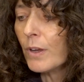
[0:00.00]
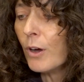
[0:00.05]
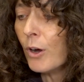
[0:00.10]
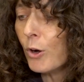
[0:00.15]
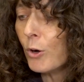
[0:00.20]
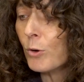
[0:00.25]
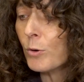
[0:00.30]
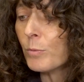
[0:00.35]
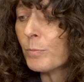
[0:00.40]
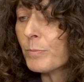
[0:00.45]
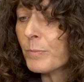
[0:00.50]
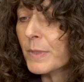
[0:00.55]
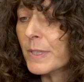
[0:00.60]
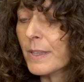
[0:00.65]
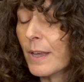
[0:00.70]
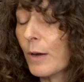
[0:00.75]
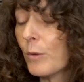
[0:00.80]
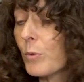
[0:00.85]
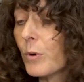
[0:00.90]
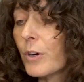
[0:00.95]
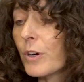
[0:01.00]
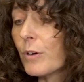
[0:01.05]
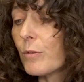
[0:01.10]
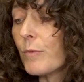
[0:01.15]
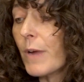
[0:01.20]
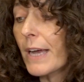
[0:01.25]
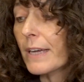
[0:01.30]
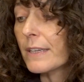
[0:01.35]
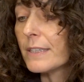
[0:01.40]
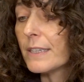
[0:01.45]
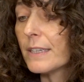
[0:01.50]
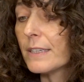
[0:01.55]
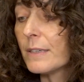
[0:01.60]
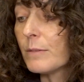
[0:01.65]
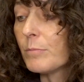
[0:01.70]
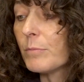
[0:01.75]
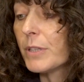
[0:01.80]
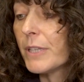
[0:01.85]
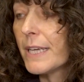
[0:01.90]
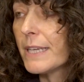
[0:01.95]
homes that were erected
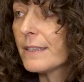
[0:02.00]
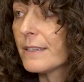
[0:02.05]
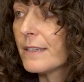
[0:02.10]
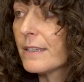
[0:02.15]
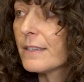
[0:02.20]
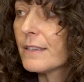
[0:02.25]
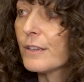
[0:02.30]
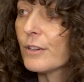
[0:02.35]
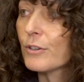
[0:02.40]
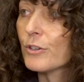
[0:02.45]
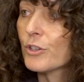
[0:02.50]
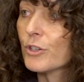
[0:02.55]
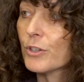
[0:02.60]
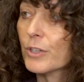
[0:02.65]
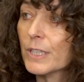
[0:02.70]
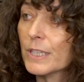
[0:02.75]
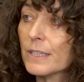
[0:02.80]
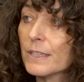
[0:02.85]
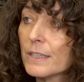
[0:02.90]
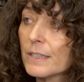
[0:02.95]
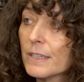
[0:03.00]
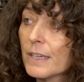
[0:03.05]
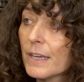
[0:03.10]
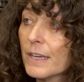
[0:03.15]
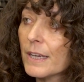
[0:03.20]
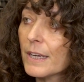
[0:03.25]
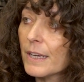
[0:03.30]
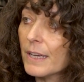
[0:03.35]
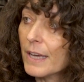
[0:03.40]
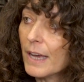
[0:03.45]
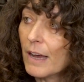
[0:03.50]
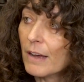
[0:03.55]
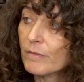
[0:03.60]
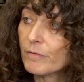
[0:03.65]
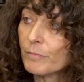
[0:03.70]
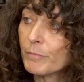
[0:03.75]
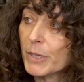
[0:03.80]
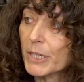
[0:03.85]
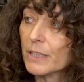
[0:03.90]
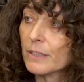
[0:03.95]
in places there shouldn't
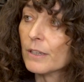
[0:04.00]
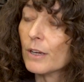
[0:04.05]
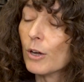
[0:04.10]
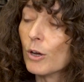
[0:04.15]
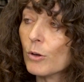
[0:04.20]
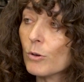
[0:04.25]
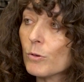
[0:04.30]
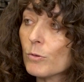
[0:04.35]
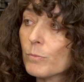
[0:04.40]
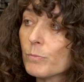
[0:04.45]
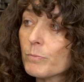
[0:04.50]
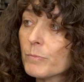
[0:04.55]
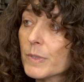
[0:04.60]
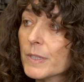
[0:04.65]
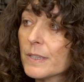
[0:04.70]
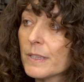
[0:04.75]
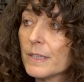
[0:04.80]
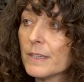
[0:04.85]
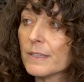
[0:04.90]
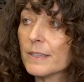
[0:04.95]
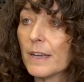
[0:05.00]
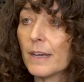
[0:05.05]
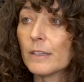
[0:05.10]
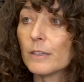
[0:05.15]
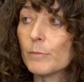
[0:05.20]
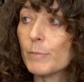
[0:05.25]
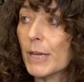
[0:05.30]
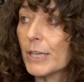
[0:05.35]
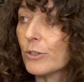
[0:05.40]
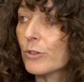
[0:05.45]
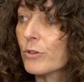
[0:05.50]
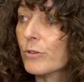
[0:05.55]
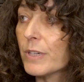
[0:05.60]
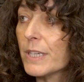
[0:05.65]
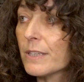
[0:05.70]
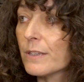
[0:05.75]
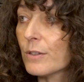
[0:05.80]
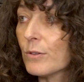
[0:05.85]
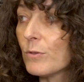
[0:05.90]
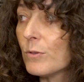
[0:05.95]
have been homes, these
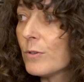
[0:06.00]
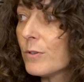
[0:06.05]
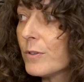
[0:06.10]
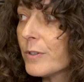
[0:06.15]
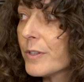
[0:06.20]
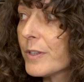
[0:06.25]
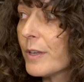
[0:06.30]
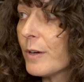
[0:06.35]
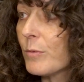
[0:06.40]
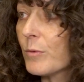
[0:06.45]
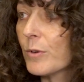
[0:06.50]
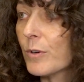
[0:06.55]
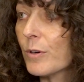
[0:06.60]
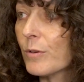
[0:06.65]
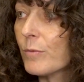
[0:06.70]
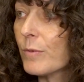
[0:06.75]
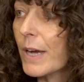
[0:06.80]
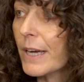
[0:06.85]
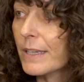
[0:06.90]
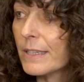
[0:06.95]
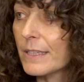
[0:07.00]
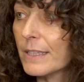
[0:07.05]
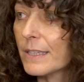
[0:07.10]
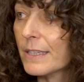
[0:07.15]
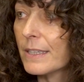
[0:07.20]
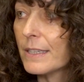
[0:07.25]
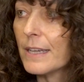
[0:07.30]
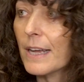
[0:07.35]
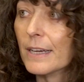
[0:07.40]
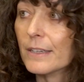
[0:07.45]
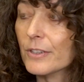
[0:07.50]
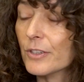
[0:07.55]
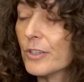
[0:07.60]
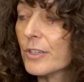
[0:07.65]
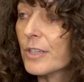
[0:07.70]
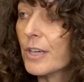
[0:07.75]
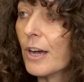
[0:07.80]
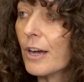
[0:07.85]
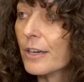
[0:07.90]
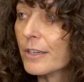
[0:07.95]
elementary schools that were erected next to
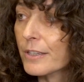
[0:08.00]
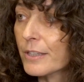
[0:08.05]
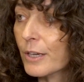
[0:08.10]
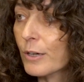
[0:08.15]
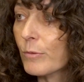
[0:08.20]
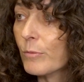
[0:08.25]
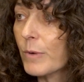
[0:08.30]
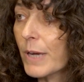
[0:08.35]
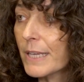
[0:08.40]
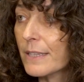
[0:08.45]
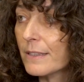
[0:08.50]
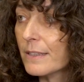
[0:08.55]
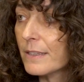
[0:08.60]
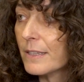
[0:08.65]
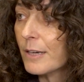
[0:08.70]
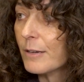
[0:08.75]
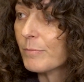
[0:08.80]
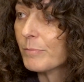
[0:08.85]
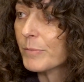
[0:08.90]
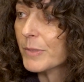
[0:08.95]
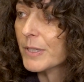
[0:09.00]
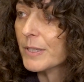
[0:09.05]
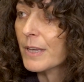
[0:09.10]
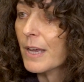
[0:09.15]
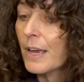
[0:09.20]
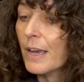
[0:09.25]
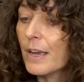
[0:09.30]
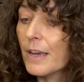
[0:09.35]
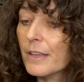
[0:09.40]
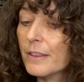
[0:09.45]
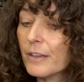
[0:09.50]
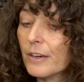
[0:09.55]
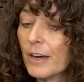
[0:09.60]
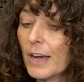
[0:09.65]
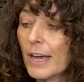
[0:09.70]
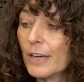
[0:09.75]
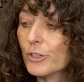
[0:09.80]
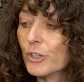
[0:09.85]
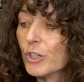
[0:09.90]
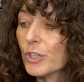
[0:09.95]
toxic waste dumps, they're
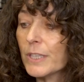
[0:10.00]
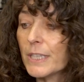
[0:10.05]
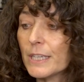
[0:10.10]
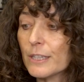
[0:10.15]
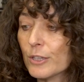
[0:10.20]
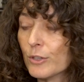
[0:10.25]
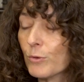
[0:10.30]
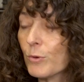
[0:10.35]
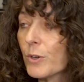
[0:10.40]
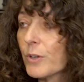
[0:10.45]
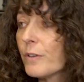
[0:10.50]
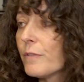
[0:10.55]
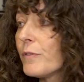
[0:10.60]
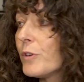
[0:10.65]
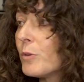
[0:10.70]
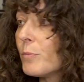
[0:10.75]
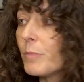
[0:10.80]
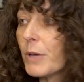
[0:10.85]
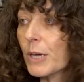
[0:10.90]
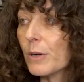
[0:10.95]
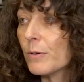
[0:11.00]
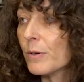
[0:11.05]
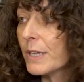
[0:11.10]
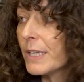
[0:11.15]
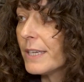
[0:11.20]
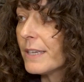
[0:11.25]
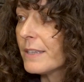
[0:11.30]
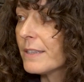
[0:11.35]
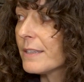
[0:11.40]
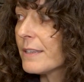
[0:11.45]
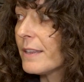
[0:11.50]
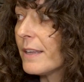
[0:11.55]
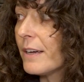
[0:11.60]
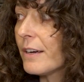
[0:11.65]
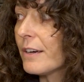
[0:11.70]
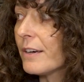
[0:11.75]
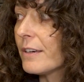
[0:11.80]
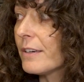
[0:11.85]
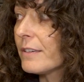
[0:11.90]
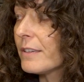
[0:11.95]
actually sort of ubiquitous.
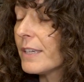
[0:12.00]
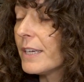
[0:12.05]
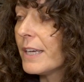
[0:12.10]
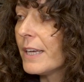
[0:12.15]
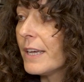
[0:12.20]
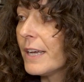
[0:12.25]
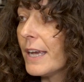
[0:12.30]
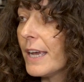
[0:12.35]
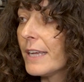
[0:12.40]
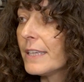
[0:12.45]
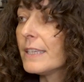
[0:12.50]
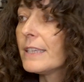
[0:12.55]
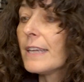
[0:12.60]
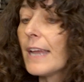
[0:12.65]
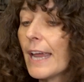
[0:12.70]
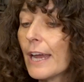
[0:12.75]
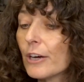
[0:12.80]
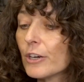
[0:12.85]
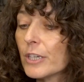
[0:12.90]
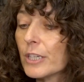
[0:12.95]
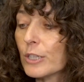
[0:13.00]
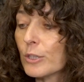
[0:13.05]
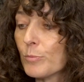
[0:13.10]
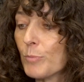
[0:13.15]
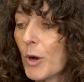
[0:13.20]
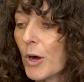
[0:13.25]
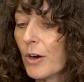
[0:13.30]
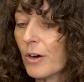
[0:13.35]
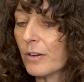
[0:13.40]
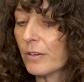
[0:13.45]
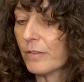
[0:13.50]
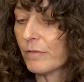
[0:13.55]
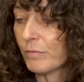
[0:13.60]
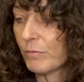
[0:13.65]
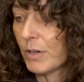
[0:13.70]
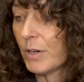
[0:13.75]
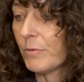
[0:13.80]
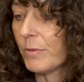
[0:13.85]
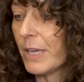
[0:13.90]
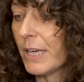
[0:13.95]
They're an inherent part of
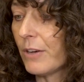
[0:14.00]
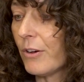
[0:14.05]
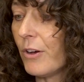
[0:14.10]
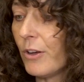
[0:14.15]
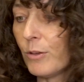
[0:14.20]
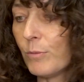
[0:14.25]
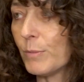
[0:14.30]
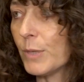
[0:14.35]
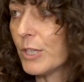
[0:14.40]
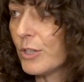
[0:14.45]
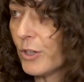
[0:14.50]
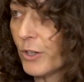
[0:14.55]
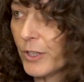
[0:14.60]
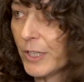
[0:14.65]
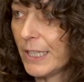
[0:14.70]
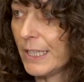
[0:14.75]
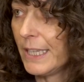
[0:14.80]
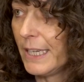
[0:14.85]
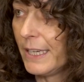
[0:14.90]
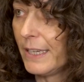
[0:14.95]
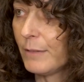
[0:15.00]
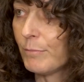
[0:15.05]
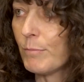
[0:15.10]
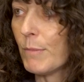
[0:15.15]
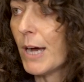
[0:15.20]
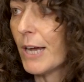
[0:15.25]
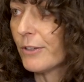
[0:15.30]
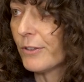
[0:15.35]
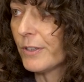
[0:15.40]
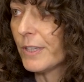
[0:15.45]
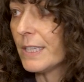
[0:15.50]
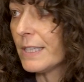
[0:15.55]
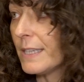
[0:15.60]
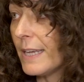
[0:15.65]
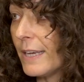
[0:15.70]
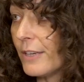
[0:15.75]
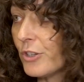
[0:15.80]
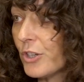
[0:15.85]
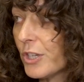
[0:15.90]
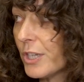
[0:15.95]
what we call modernity.
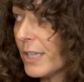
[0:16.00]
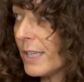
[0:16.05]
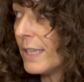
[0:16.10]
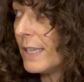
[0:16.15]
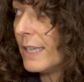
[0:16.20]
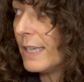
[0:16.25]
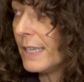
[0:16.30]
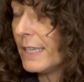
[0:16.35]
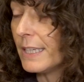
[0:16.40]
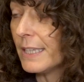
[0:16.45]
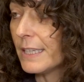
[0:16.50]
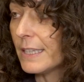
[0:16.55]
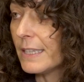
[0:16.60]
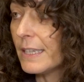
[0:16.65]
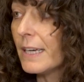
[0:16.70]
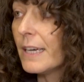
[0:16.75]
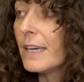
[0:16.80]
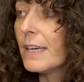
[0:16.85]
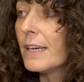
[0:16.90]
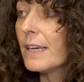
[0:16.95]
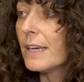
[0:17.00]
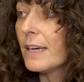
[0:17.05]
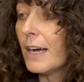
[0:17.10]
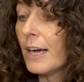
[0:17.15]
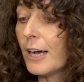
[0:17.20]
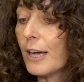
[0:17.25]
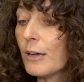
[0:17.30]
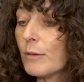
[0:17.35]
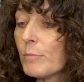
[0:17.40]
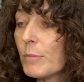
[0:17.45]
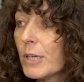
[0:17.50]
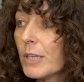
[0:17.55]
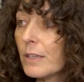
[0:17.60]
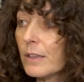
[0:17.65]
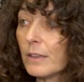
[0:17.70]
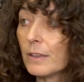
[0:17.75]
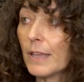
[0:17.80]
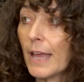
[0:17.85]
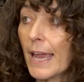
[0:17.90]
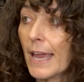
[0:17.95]
Modernization needed
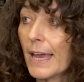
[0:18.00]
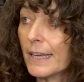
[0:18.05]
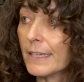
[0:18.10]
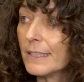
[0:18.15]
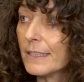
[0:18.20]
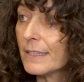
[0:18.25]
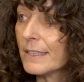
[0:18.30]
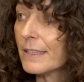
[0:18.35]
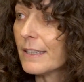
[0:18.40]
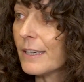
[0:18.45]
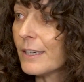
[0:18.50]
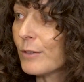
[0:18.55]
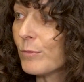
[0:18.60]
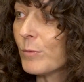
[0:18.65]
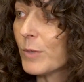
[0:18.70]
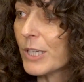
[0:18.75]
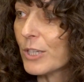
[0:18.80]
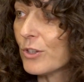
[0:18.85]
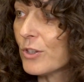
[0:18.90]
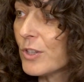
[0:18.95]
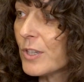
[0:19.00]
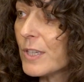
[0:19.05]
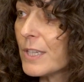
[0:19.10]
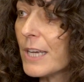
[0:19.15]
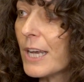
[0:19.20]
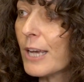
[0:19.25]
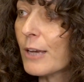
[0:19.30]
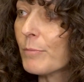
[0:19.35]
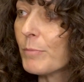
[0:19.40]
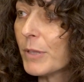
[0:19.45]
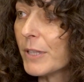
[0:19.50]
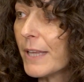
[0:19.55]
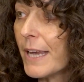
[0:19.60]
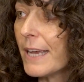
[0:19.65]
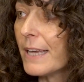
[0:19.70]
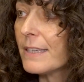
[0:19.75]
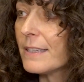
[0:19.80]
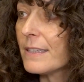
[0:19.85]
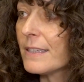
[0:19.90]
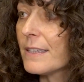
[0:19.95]
land on which to take
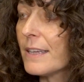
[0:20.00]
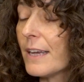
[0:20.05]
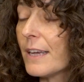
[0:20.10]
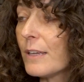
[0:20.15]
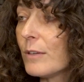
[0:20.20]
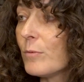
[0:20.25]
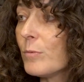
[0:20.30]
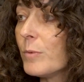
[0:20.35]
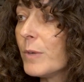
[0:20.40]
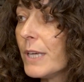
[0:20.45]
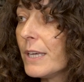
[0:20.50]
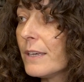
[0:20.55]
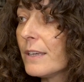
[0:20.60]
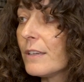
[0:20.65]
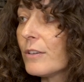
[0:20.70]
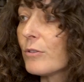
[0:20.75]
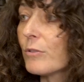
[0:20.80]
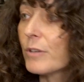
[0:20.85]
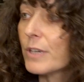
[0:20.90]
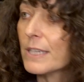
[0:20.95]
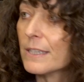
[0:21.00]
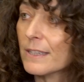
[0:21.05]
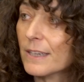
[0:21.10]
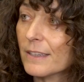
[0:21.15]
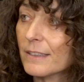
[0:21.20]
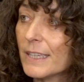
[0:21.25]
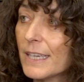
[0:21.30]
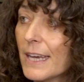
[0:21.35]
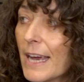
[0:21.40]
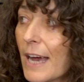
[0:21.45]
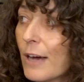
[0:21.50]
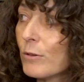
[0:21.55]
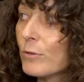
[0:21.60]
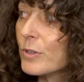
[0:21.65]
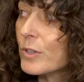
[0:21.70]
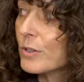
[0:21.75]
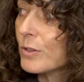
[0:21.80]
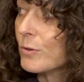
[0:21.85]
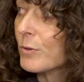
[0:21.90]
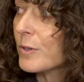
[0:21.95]
place, and we increasingly
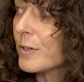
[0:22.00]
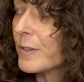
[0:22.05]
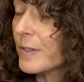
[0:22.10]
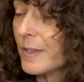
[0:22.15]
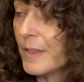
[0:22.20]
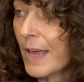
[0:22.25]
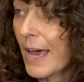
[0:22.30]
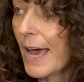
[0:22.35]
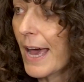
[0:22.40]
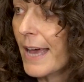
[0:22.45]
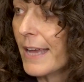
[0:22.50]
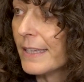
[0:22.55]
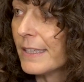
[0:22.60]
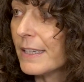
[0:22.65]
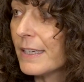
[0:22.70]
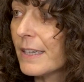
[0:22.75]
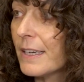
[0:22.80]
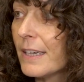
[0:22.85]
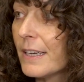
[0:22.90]
outsource that,